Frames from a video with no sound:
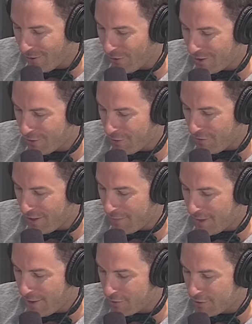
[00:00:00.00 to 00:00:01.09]
All I could think
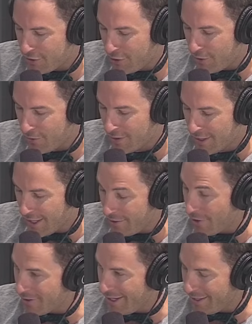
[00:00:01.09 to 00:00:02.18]
about was you and
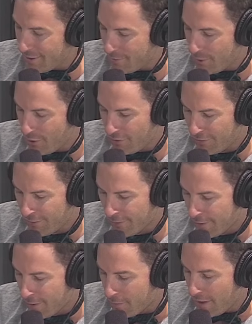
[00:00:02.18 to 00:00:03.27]
not getting the boot.
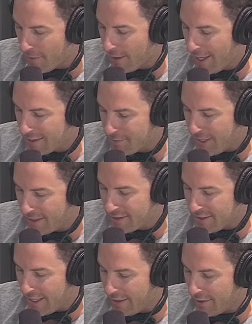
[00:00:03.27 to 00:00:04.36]
Being the last man
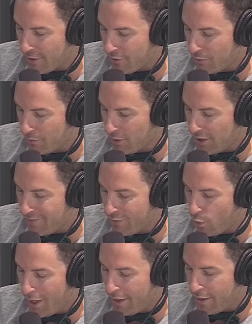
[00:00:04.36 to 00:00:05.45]
standing, I couldn't believe
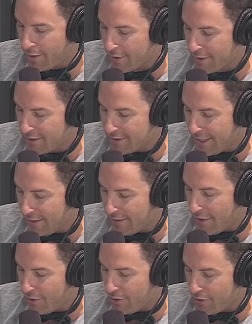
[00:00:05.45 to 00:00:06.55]
the win. Standing
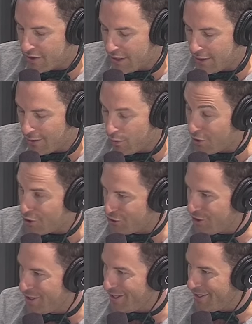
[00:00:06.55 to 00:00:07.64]
there in New Zealand with a
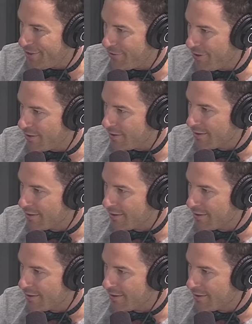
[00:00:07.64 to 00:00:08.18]
shit eating grin.